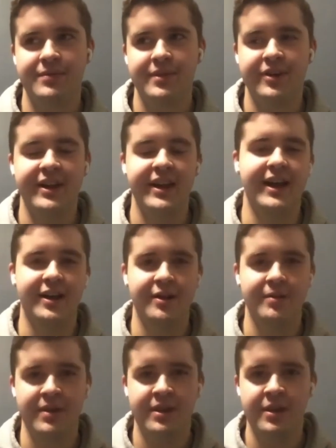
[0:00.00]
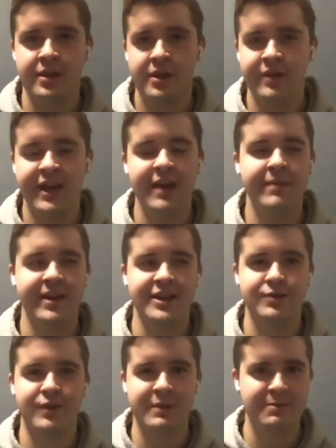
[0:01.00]
oh yeah, um, you can't
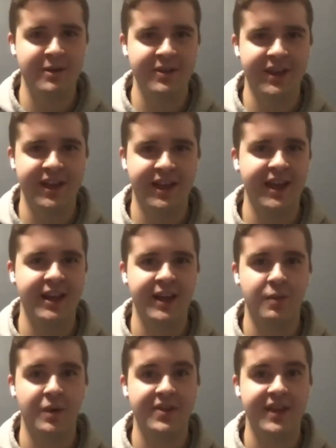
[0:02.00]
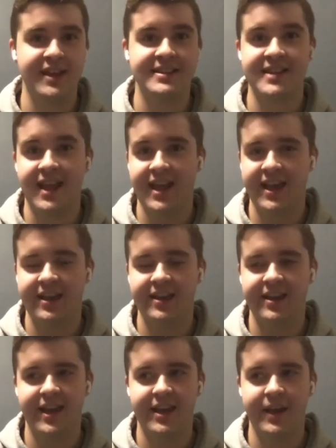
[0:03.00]
manage what people think and like what they
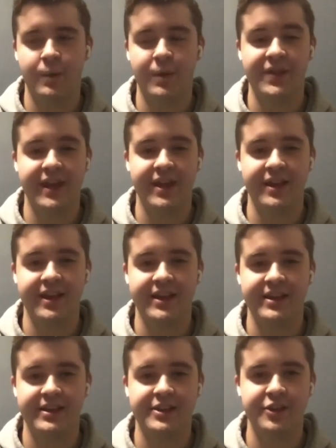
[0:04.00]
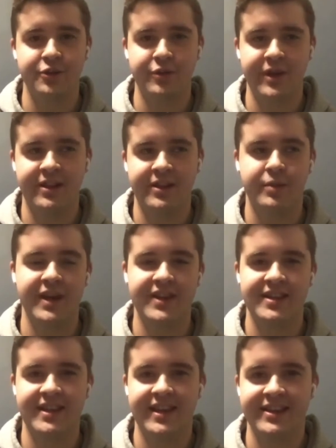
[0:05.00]
say and like what they like do and the way
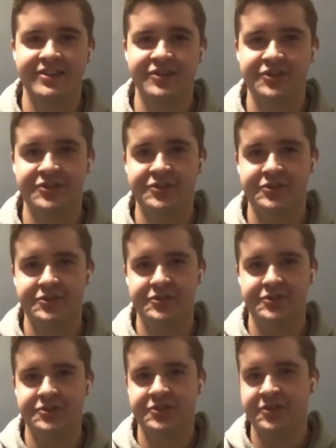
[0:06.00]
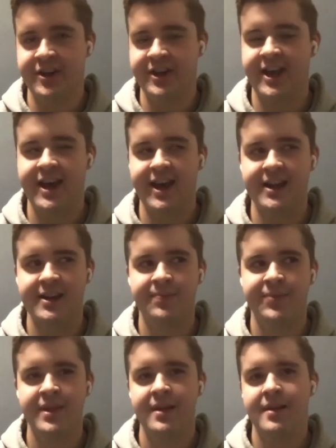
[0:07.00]
that they react.
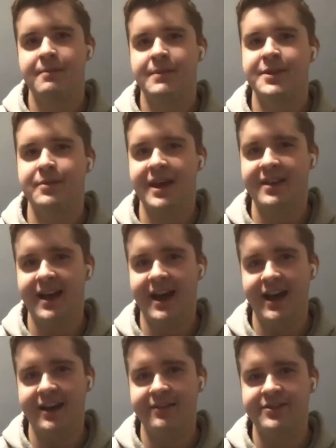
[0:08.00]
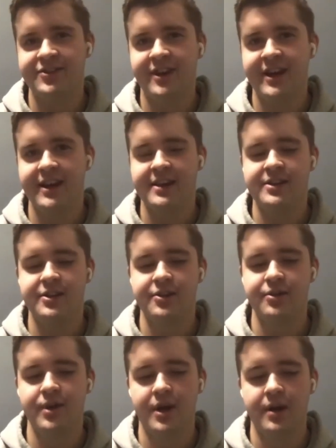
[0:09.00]
But the way that I've tried
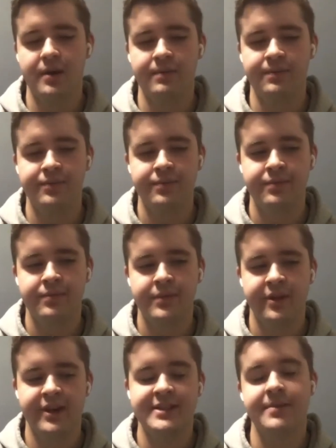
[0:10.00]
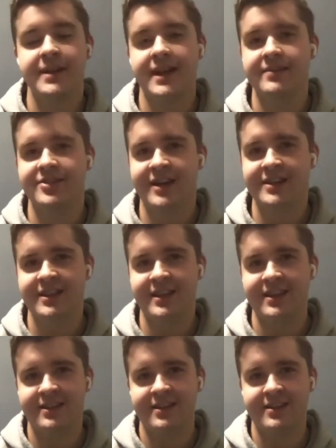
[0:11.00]
to, um, uh, something I've tried to,
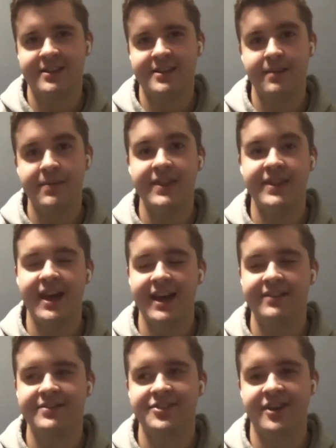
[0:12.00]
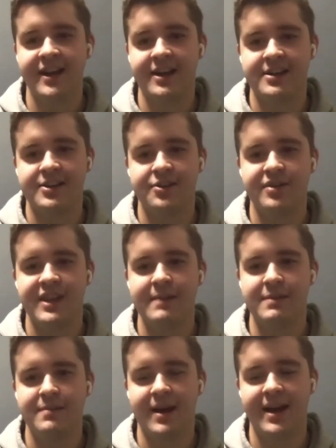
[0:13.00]
something that I've tried to keep
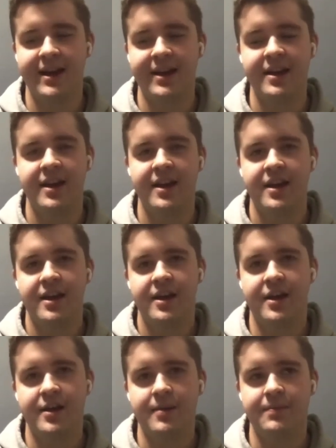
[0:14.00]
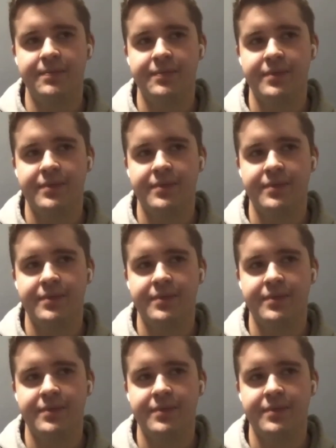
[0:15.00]
in mind, um,